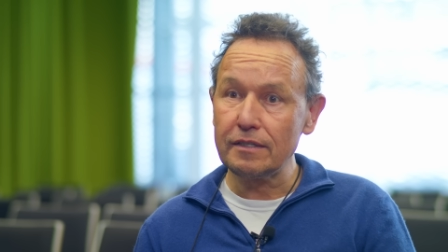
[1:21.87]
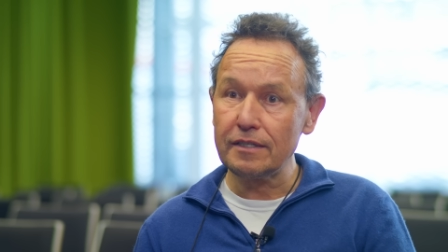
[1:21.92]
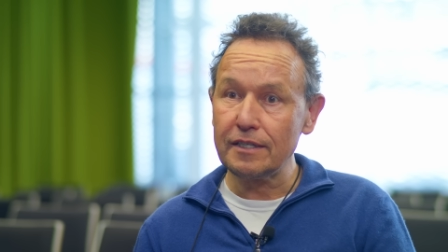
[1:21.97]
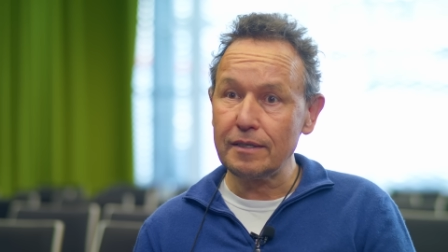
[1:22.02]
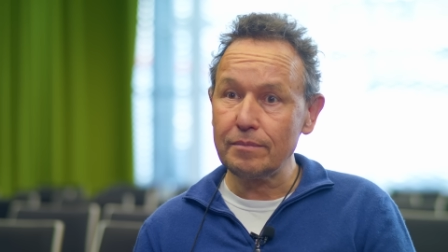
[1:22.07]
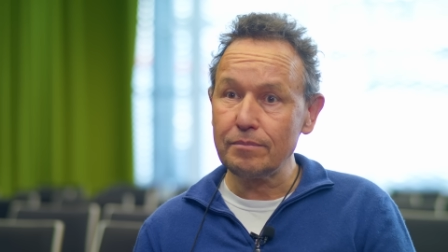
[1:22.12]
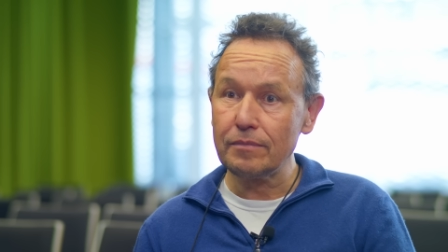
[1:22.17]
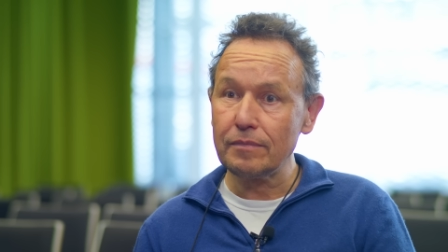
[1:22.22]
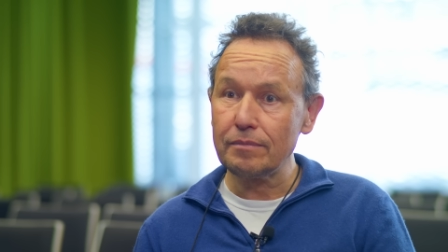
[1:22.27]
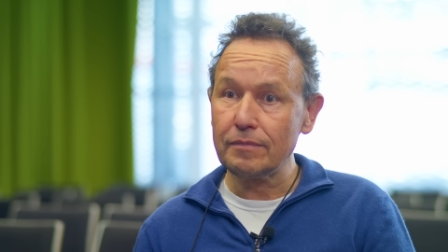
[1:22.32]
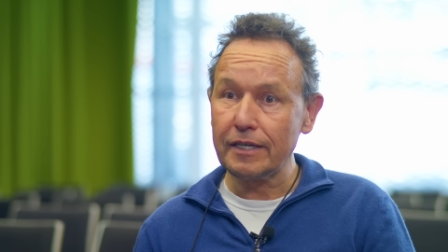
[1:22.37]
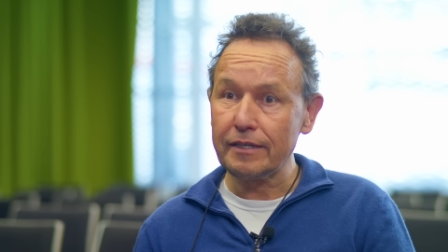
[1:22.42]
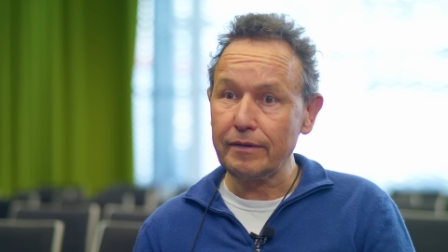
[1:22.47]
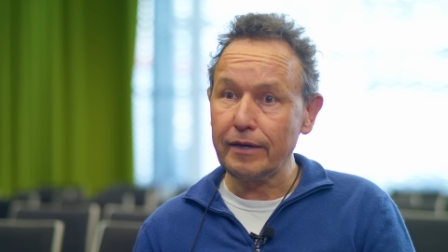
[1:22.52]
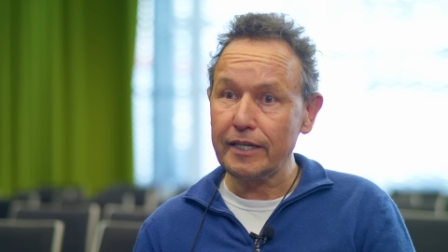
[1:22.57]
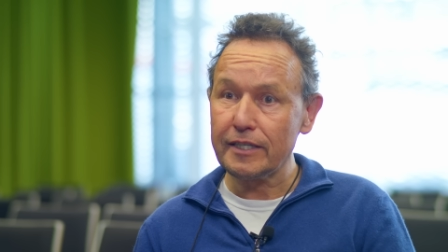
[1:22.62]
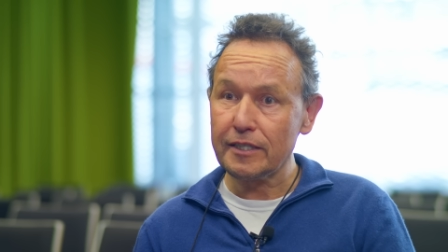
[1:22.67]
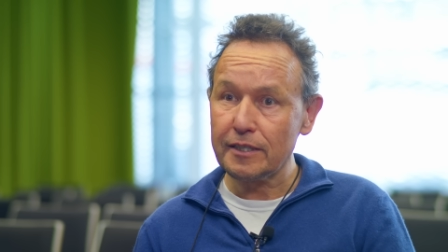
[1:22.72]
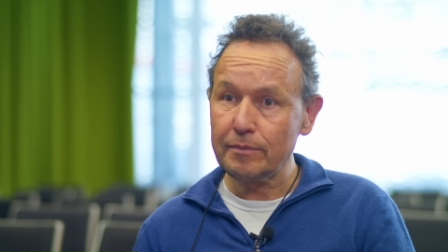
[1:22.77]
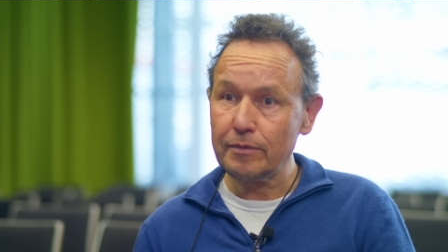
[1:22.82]
There must be
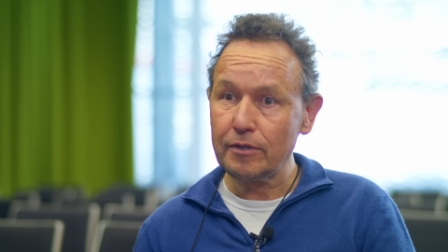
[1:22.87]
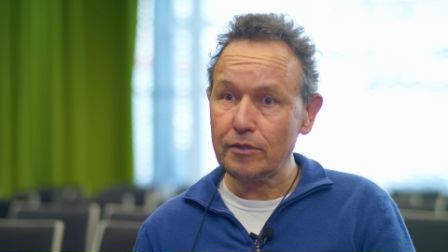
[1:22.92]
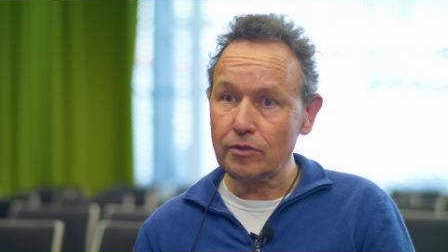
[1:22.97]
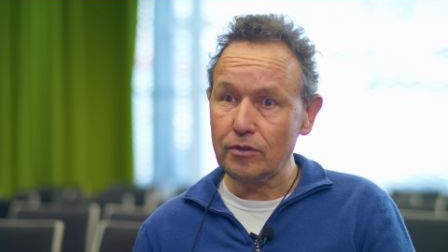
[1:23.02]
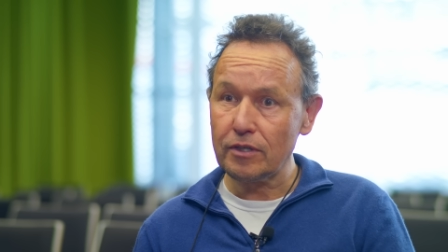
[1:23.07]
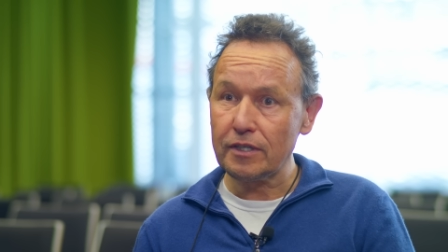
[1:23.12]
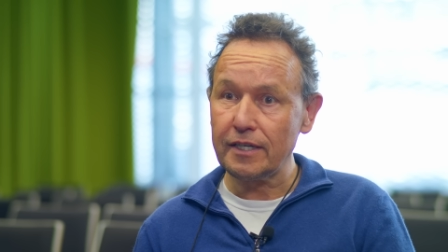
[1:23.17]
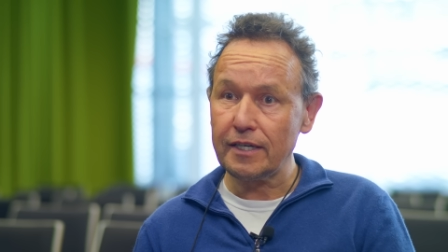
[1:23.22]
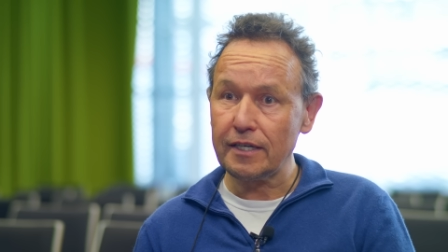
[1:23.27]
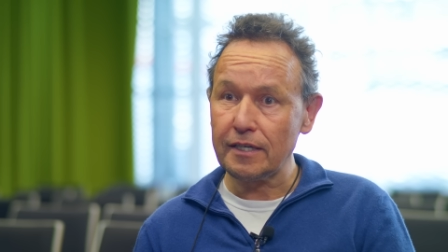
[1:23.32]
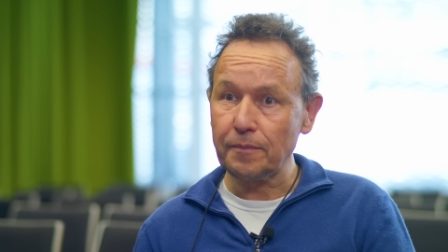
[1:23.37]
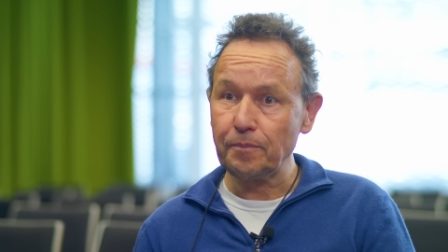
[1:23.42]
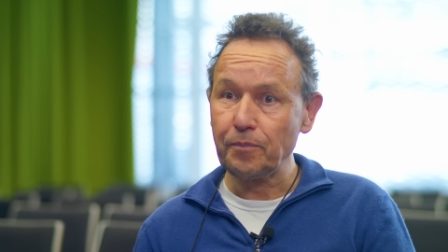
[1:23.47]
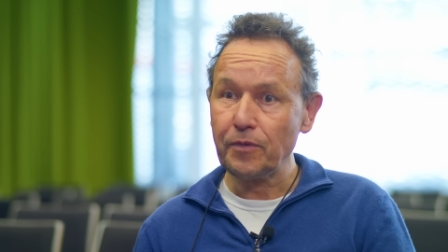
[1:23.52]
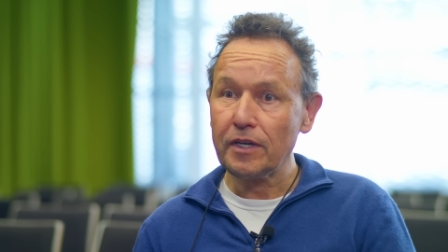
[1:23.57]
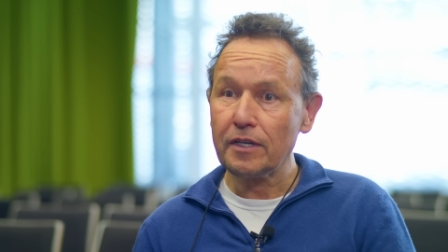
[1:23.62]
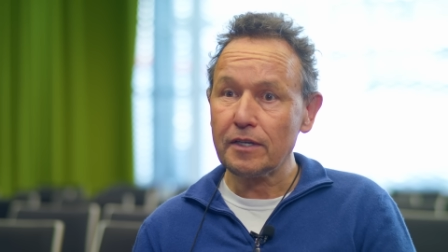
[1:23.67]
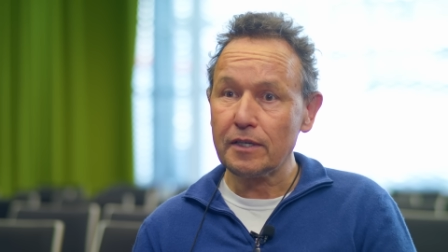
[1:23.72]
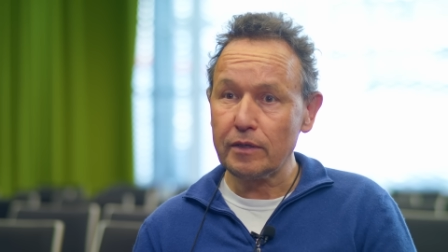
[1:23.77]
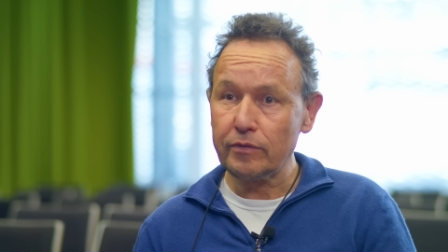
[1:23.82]
a molecular
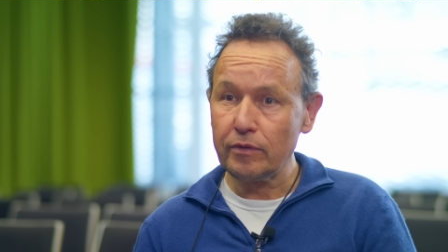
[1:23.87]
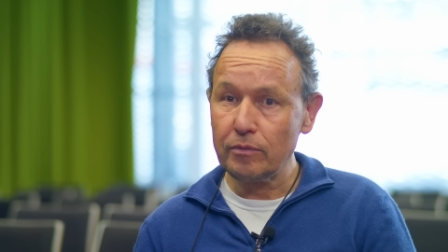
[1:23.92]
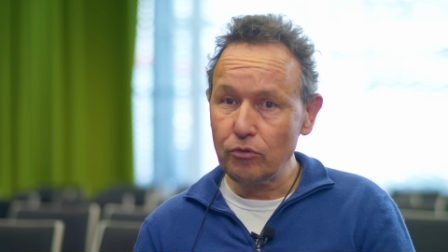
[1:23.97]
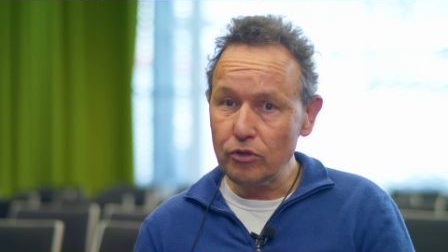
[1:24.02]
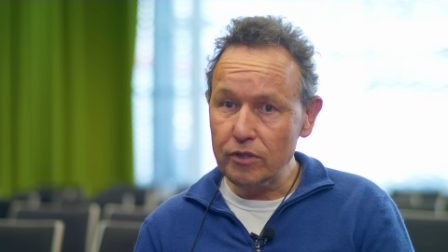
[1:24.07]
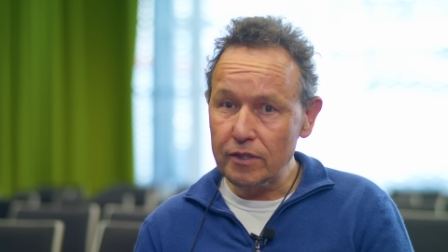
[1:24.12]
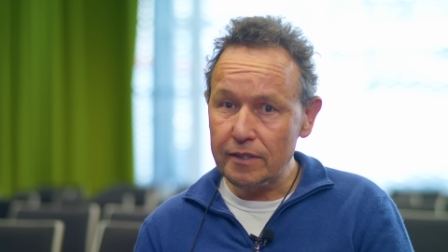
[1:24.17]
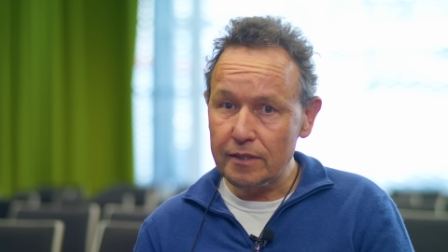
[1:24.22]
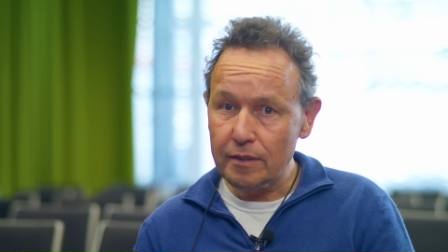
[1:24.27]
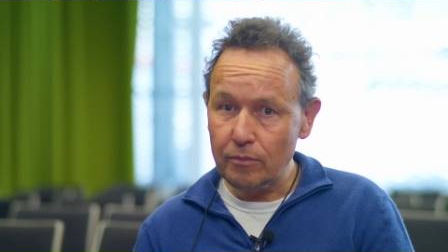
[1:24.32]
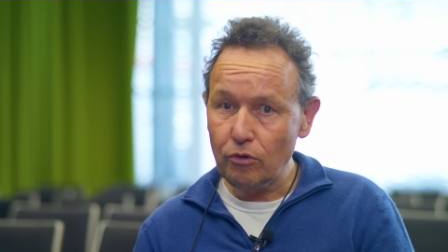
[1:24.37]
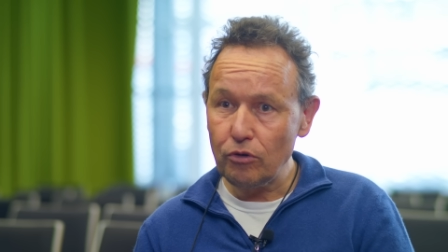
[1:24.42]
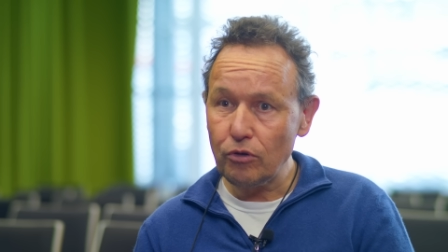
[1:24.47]
basis for this.